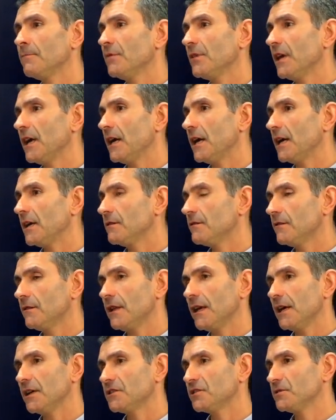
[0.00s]

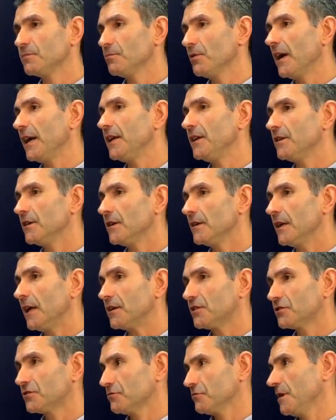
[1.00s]
They're sprayed at
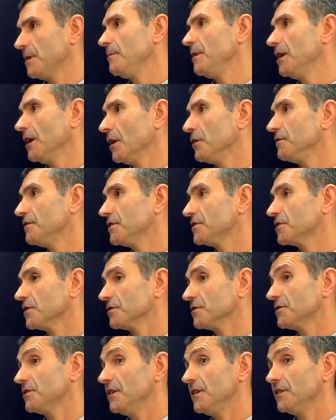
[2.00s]
extremely low
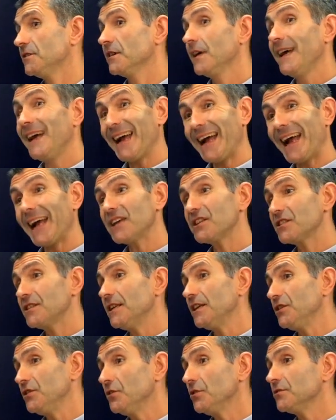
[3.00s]
viscosities,
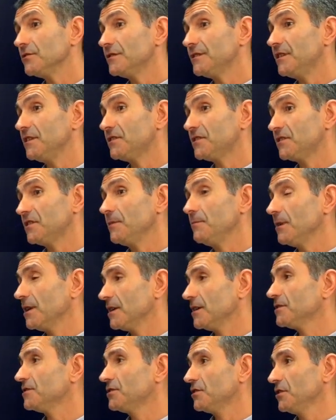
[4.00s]
actually not
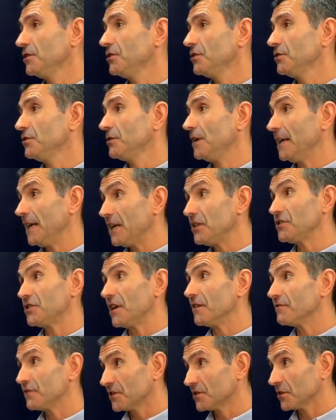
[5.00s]
dissimilar to an
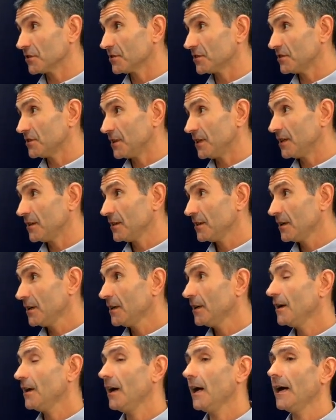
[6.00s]
inkjet viscosity.
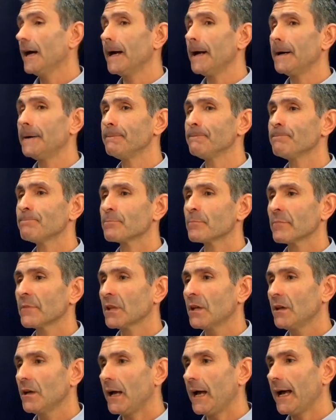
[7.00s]
Yeah.
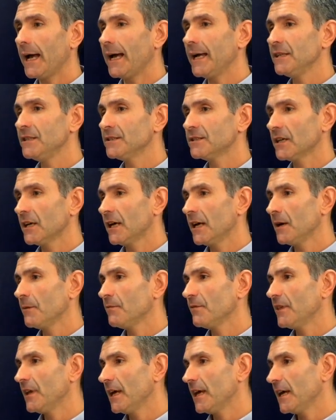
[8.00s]
And
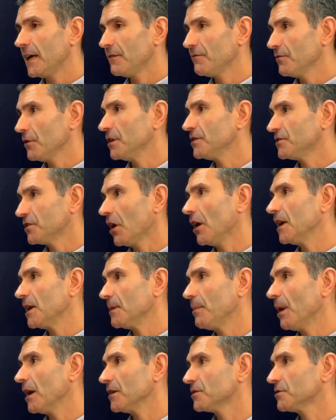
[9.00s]
they're very tiny
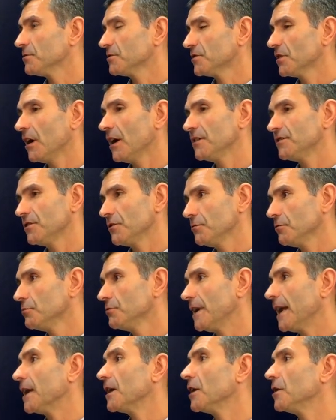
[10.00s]
particle size, so they're all
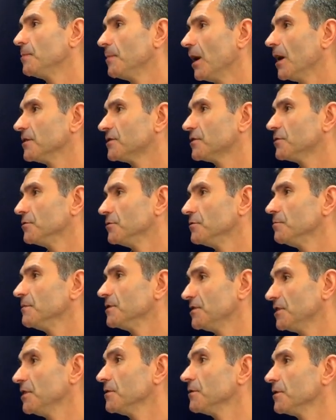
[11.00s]
nanoparticle
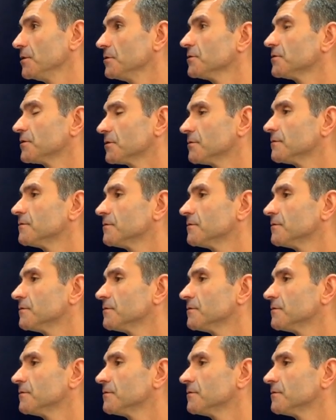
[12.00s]
materials.